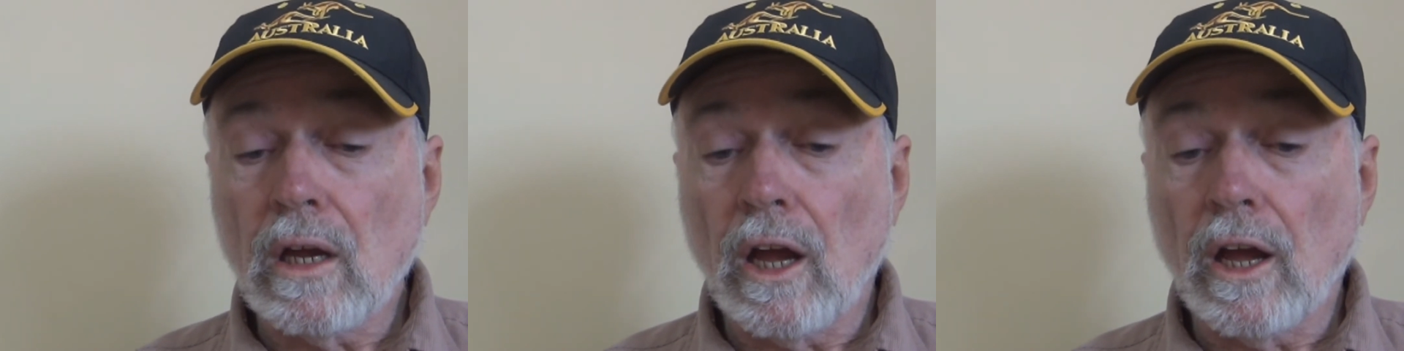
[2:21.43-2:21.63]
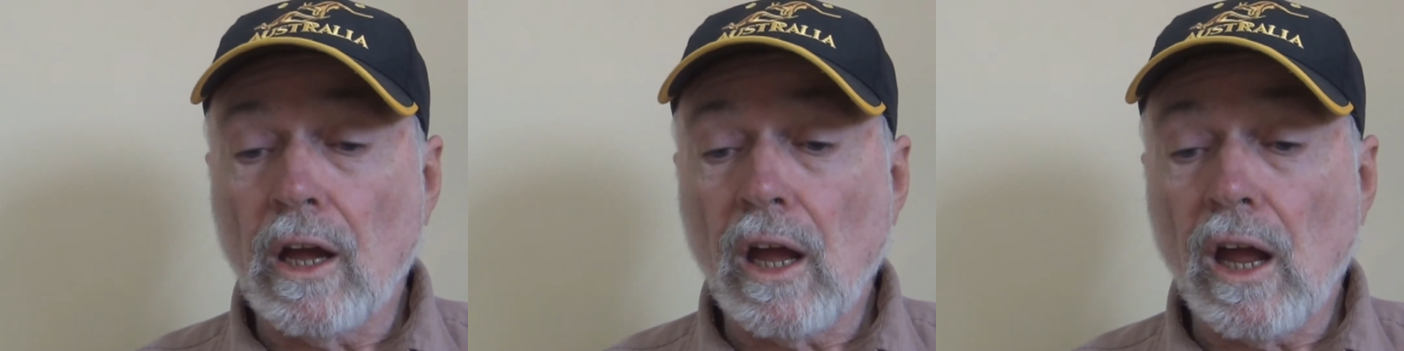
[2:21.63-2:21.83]

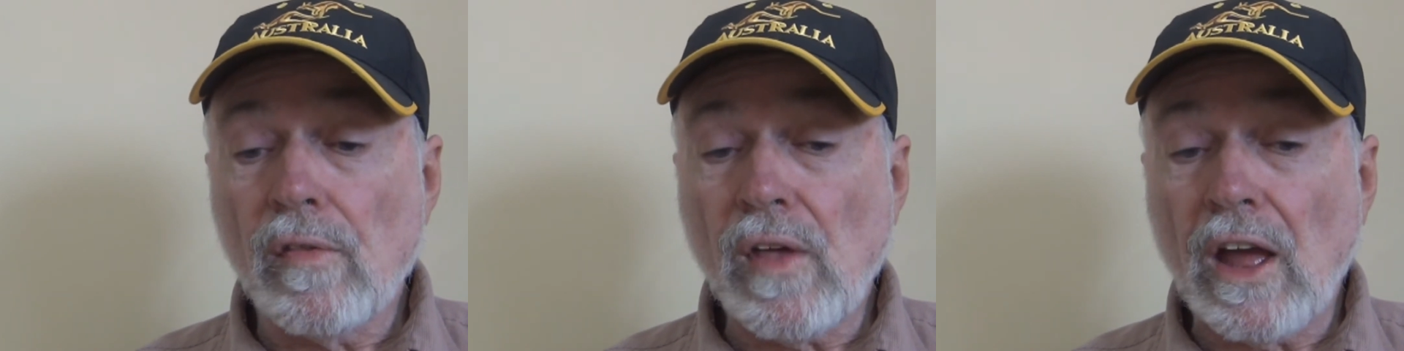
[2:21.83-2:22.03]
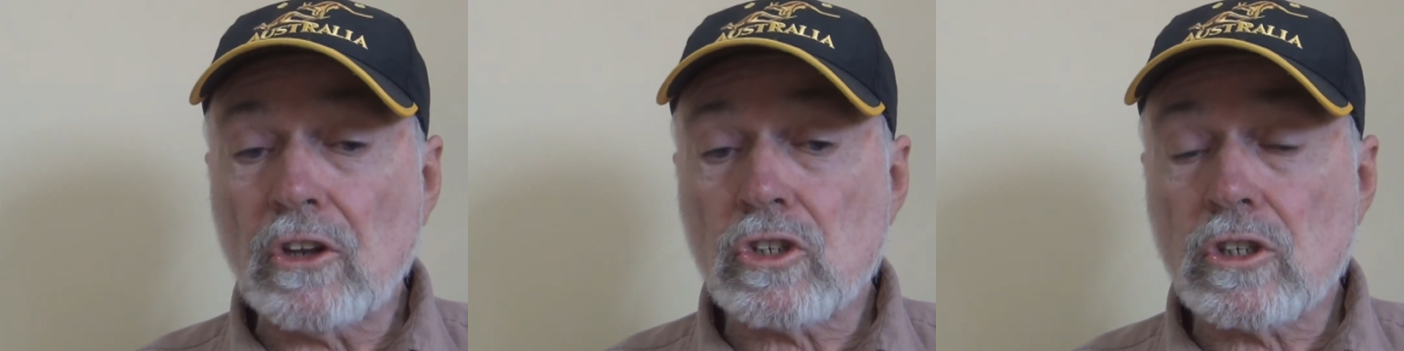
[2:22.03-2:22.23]
Uh,
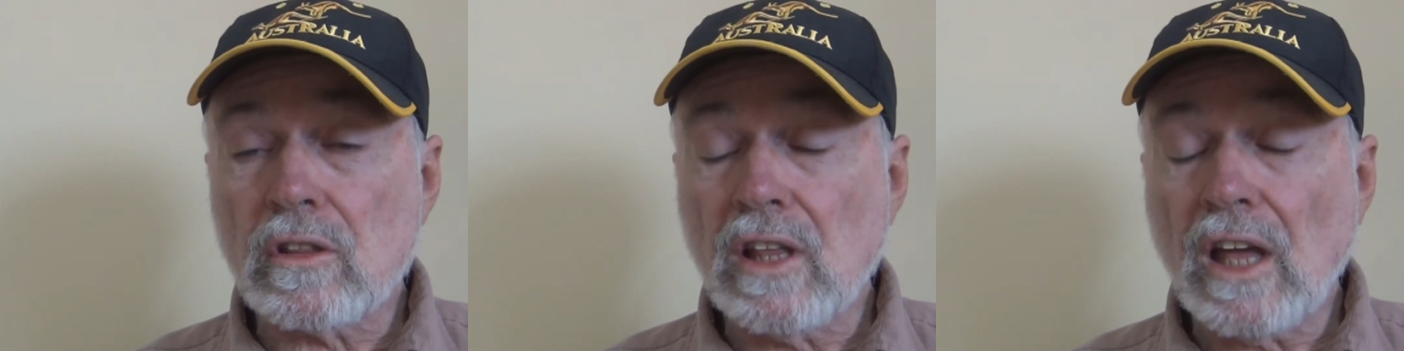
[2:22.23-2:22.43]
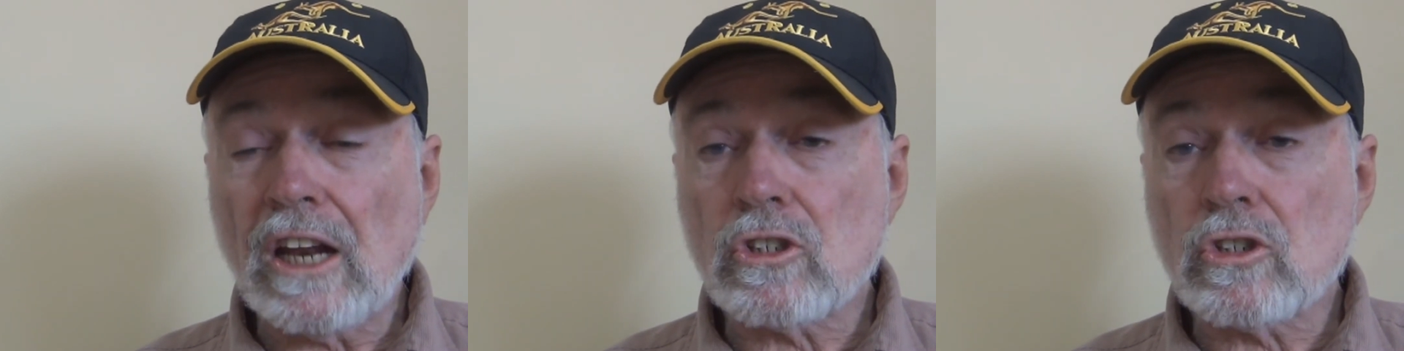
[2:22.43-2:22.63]
and that's,
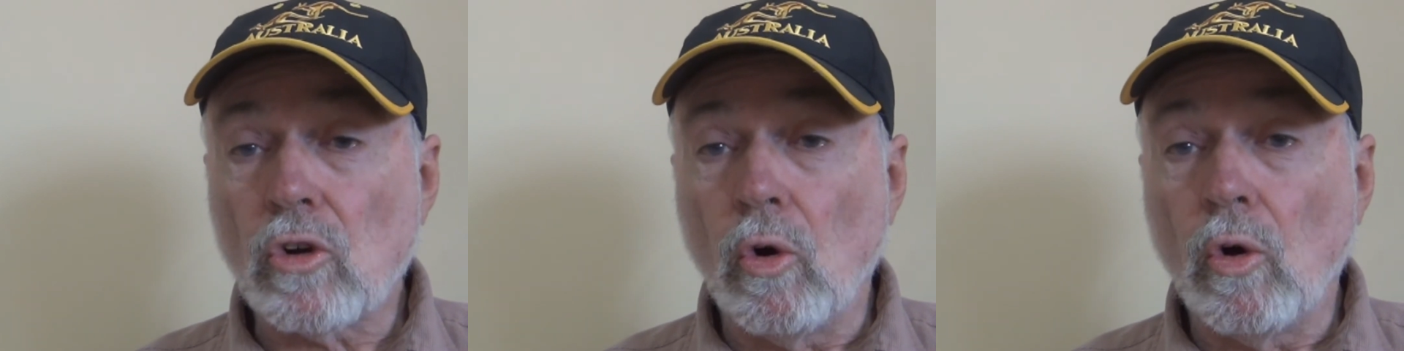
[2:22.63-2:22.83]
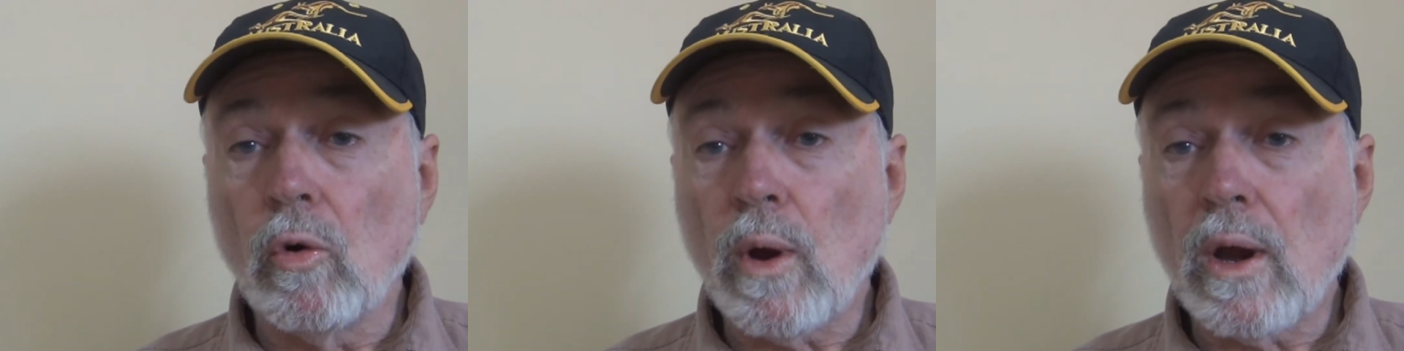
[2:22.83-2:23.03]
that's
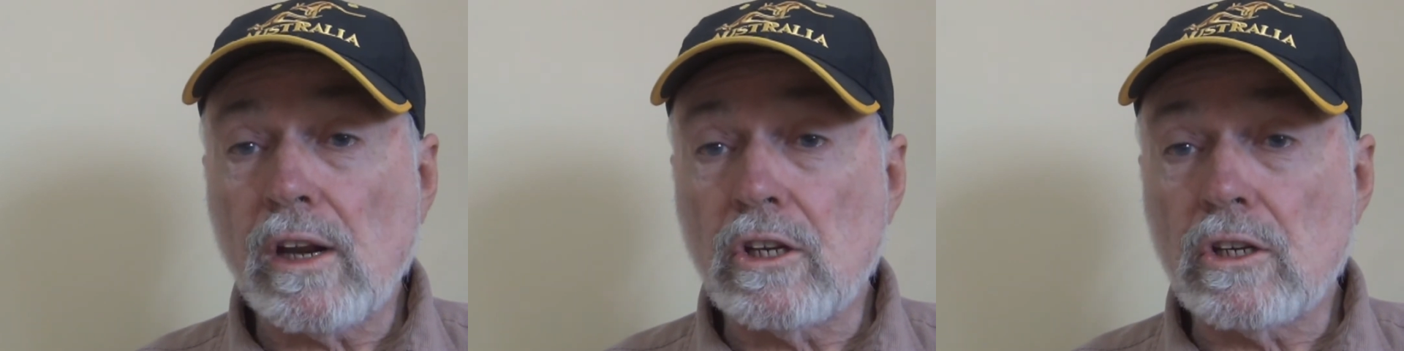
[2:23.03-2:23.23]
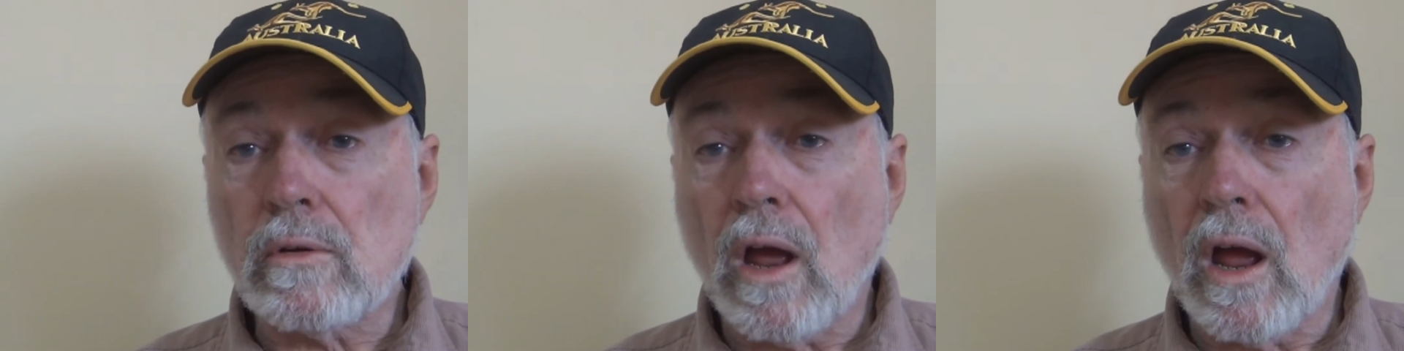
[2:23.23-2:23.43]

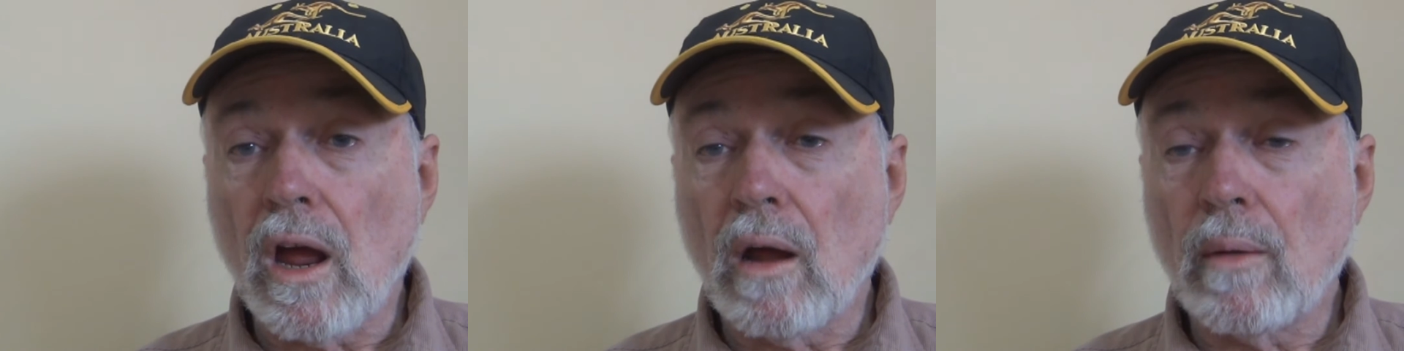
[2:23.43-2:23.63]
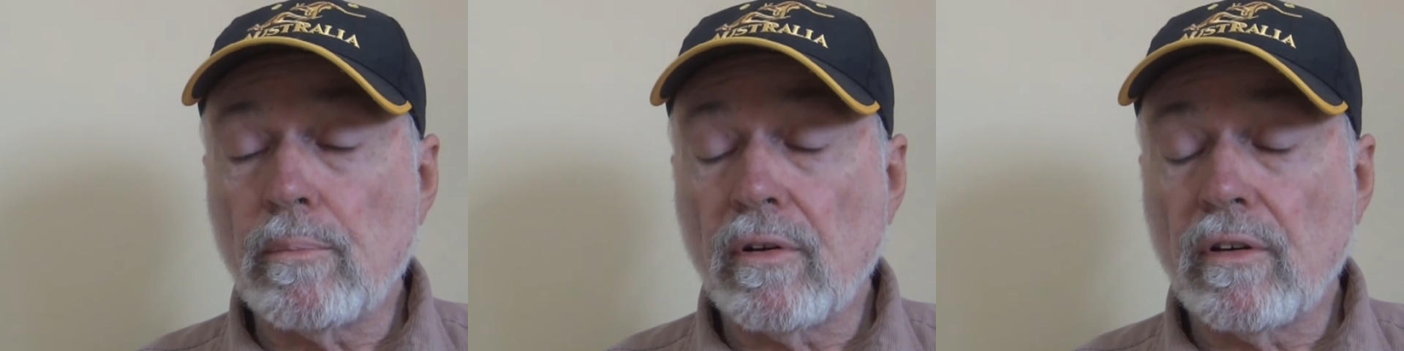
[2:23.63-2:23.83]
already
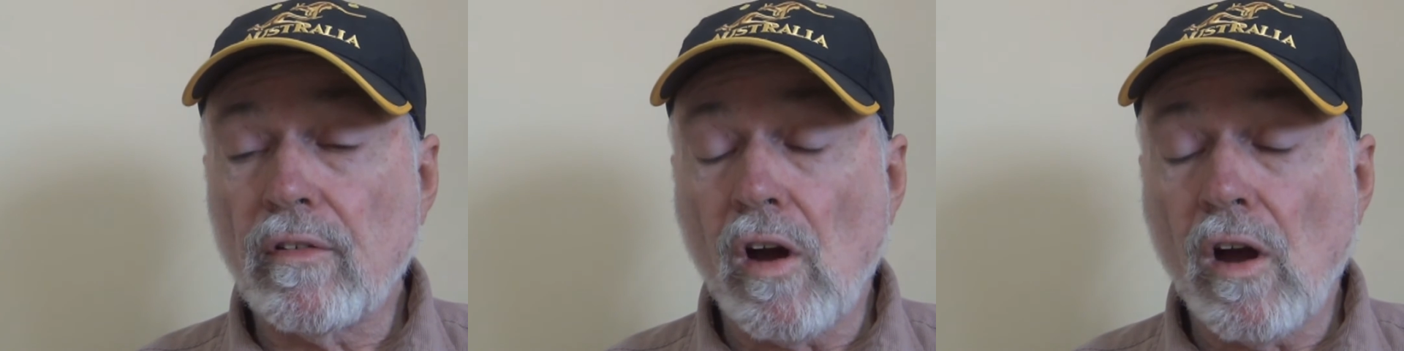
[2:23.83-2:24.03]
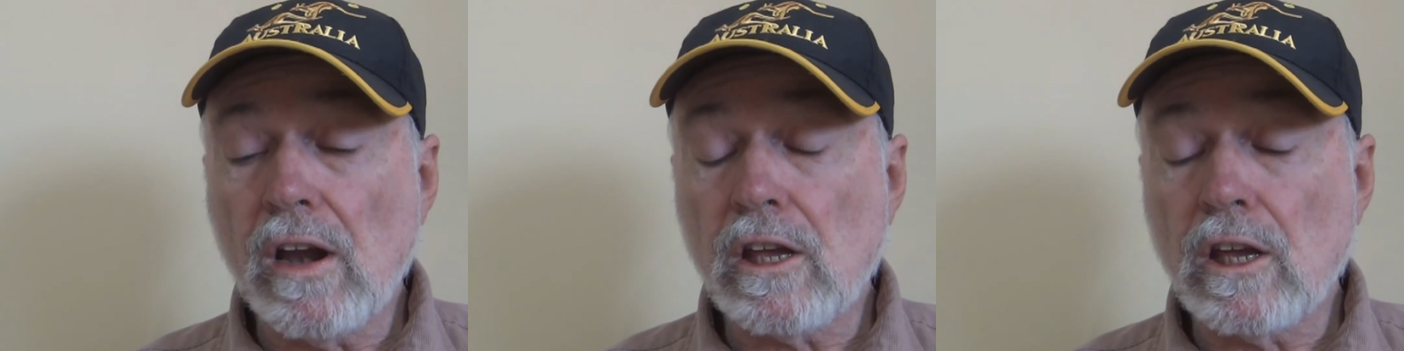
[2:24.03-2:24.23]
uh,
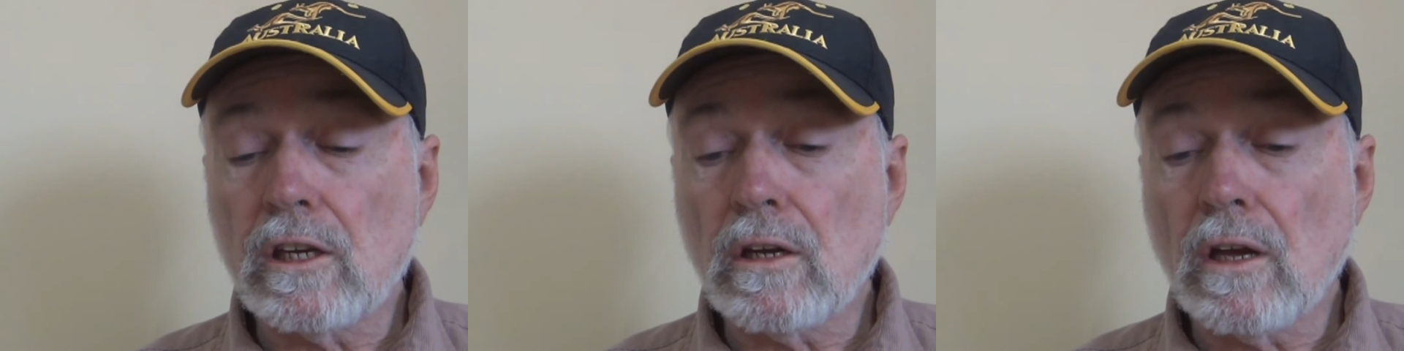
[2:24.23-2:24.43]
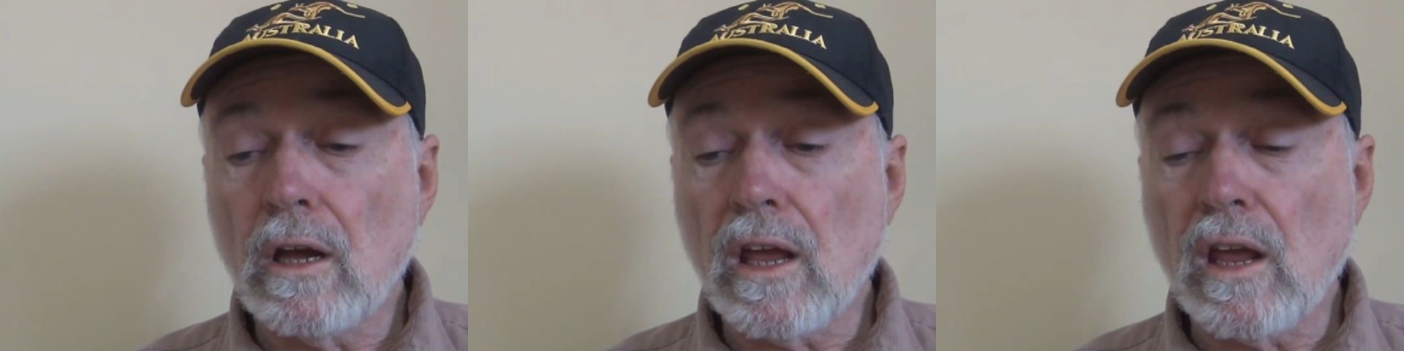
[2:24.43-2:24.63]

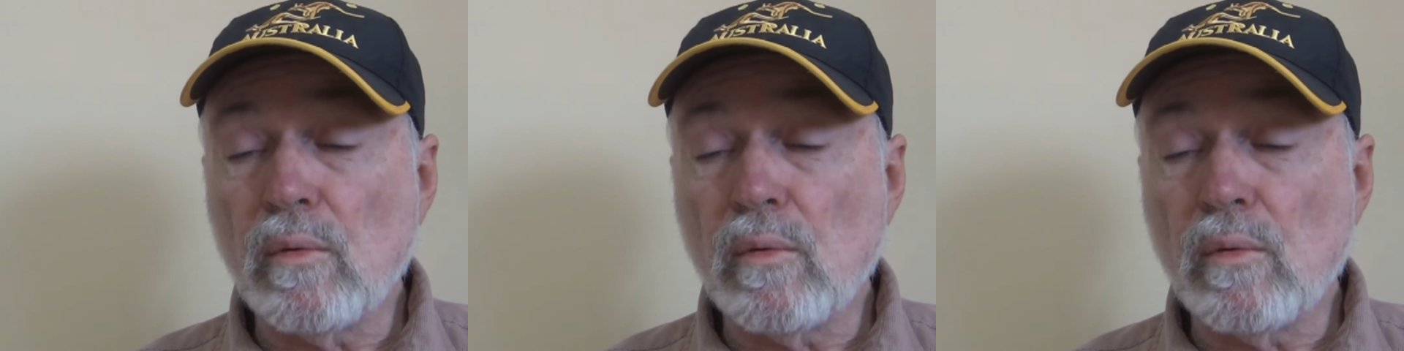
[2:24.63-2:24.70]
providing uh,